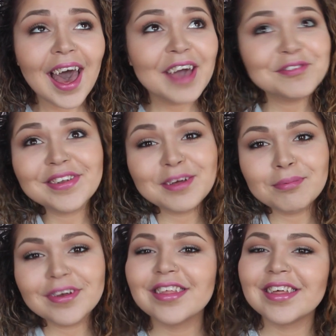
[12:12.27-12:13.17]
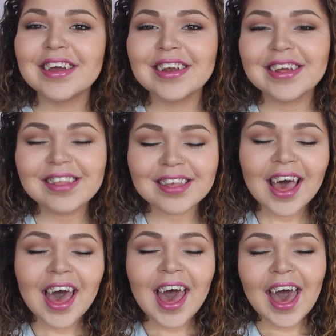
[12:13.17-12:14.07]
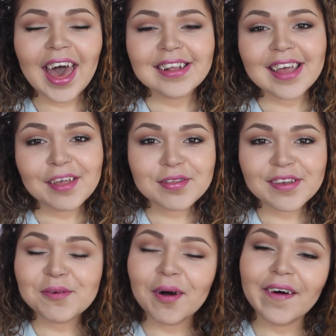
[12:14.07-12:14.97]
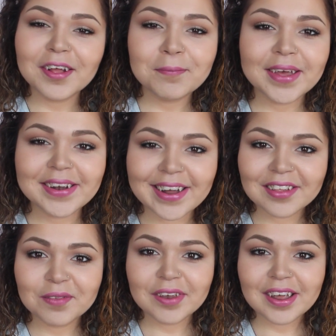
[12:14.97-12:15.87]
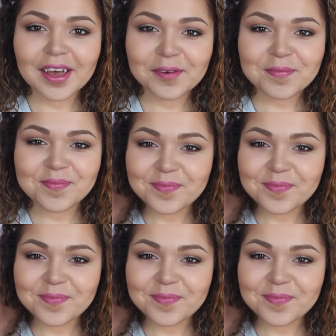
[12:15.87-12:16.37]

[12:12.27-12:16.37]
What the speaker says: I really appreciate it, and I'll see you all in my next video.